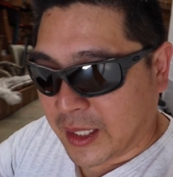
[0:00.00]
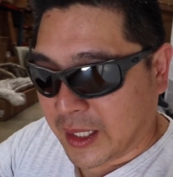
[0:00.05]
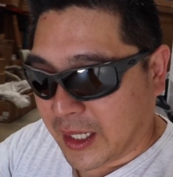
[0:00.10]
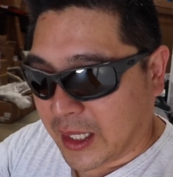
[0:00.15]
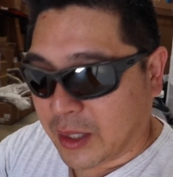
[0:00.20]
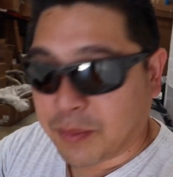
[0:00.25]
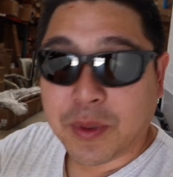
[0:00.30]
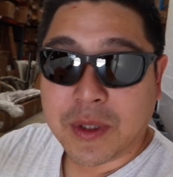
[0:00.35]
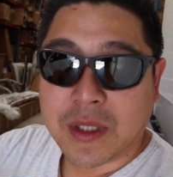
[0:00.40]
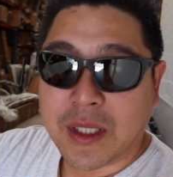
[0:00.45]

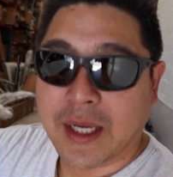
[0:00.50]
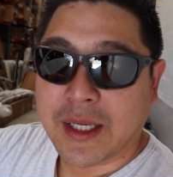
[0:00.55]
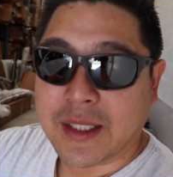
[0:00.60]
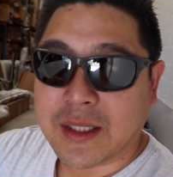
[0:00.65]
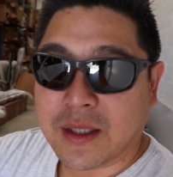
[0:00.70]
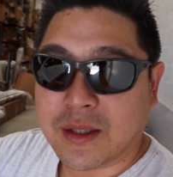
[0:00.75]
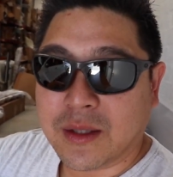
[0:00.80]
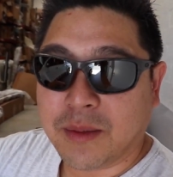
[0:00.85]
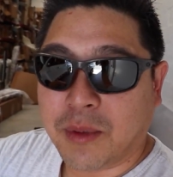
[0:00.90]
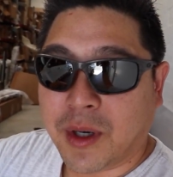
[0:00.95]
I'll put the link
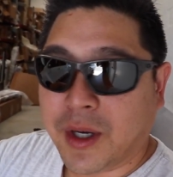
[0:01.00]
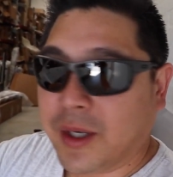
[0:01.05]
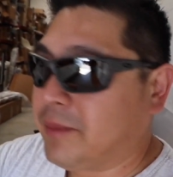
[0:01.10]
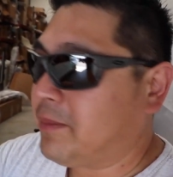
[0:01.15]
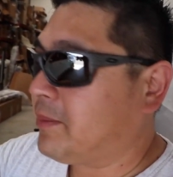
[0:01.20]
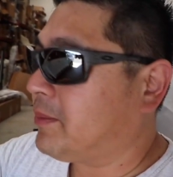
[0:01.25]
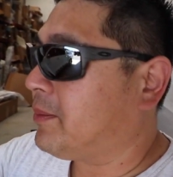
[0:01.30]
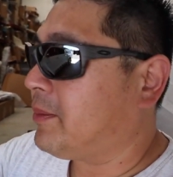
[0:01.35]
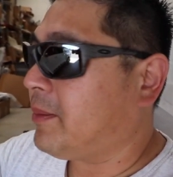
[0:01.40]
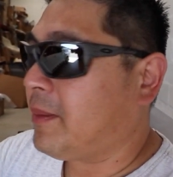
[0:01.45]
down the bottom.
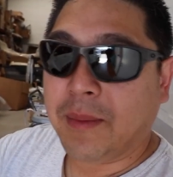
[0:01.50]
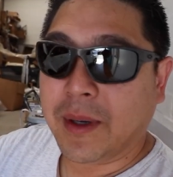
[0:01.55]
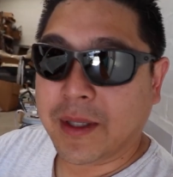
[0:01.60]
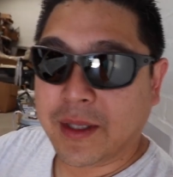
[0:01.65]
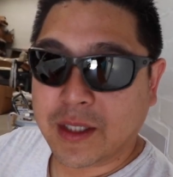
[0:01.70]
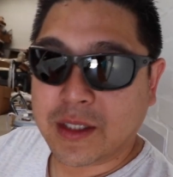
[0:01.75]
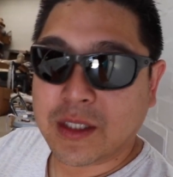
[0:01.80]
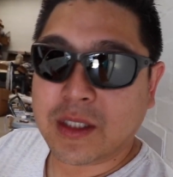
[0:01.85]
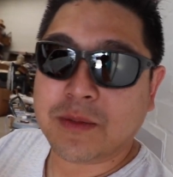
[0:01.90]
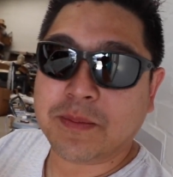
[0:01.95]
But
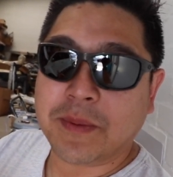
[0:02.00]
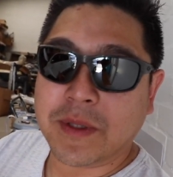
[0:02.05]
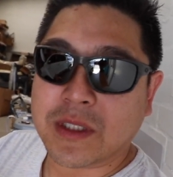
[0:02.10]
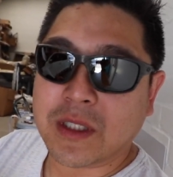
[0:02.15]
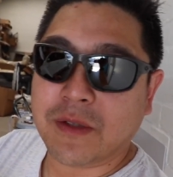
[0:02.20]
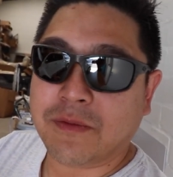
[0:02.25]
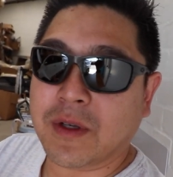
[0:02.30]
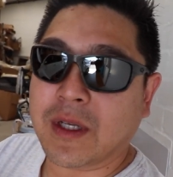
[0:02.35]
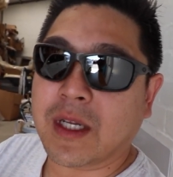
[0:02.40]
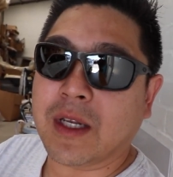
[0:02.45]
this is
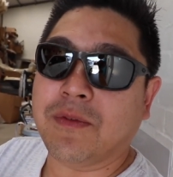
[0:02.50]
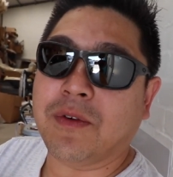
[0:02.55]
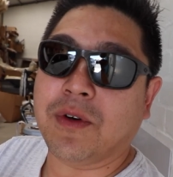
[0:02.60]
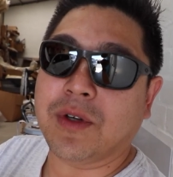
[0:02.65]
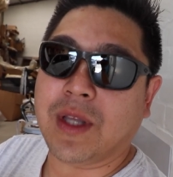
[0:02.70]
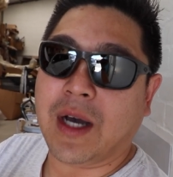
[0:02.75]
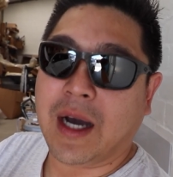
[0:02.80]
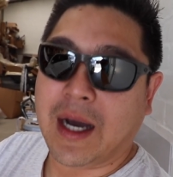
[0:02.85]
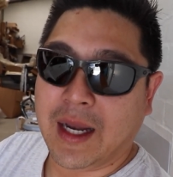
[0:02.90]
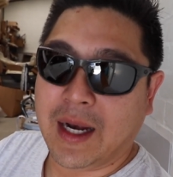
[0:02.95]
specifically for
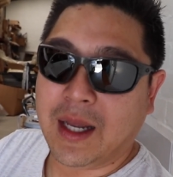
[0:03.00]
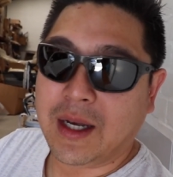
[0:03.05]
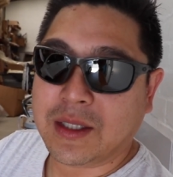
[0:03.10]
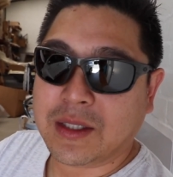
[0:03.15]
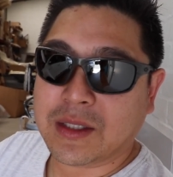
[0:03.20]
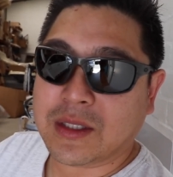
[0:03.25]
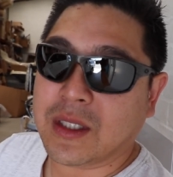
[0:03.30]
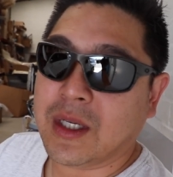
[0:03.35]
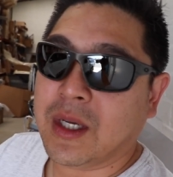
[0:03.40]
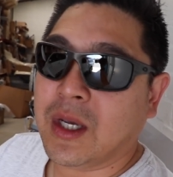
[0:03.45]
the
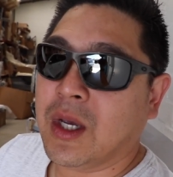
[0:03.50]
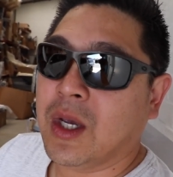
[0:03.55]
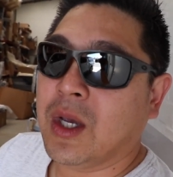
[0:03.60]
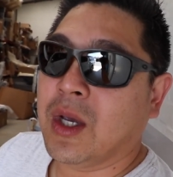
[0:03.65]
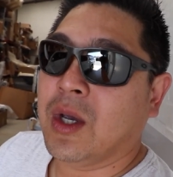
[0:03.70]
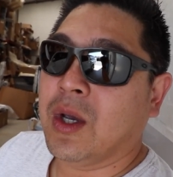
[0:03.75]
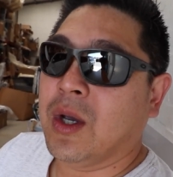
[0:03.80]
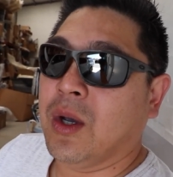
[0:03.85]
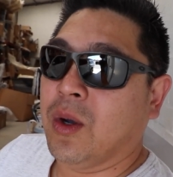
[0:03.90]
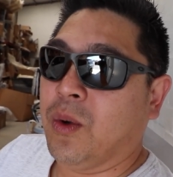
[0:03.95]
Hilux,
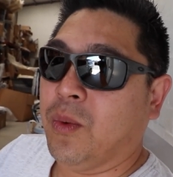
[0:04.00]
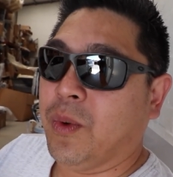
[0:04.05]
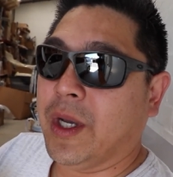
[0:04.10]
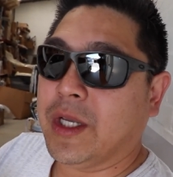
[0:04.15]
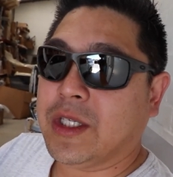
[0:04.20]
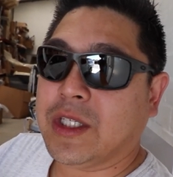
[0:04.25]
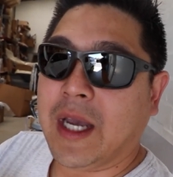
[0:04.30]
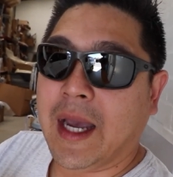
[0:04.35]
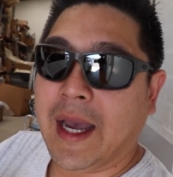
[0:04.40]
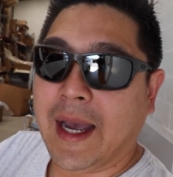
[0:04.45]

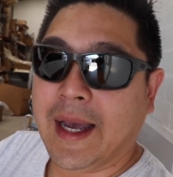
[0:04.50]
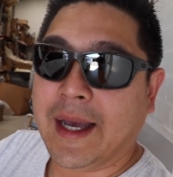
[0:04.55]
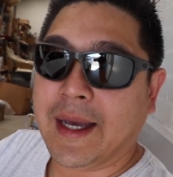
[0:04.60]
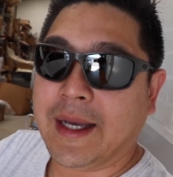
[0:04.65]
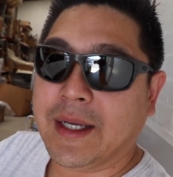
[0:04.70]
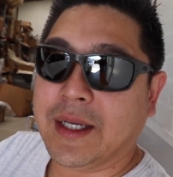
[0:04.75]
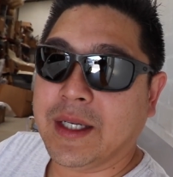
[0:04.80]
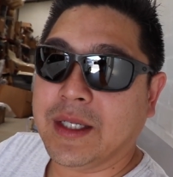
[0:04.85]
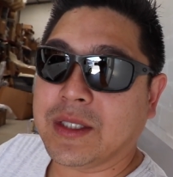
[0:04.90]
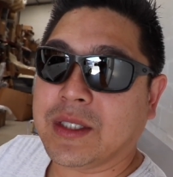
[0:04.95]
which
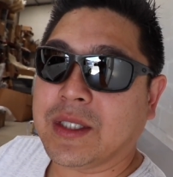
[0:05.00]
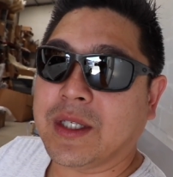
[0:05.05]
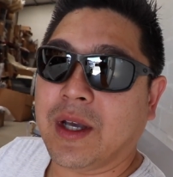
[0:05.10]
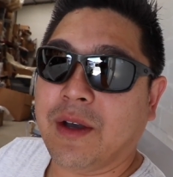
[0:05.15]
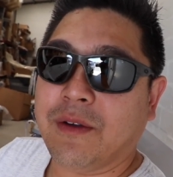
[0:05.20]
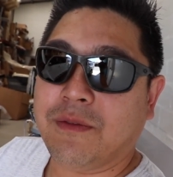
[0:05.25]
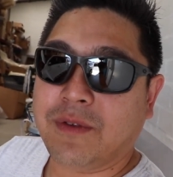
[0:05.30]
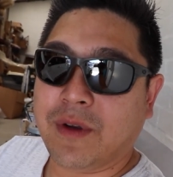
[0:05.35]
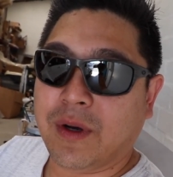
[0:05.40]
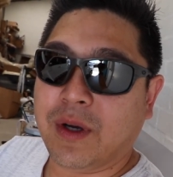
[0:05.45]
has
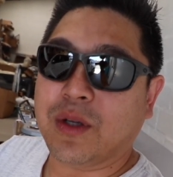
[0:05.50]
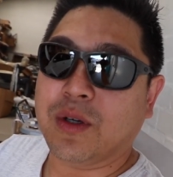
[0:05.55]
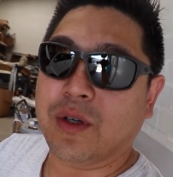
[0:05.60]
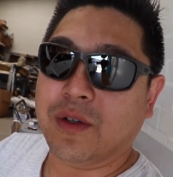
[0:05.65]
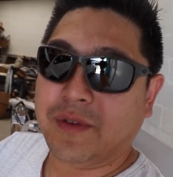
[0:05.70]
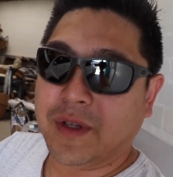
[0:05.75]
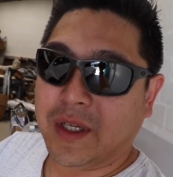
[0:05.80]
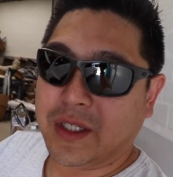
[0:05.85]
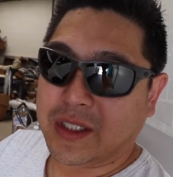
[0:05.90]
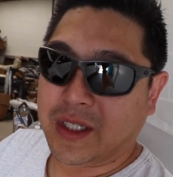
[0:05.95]
a very cool
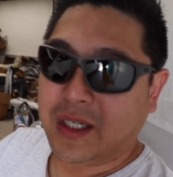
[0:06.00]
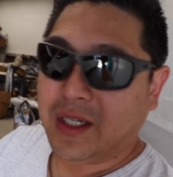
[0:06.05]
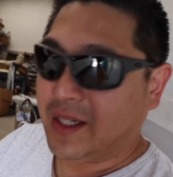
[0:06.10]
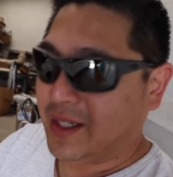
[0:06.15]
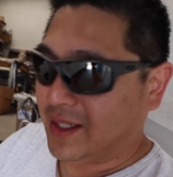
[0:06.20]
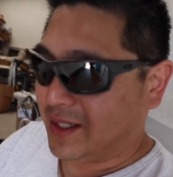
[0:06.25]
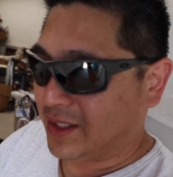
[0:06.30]
feature.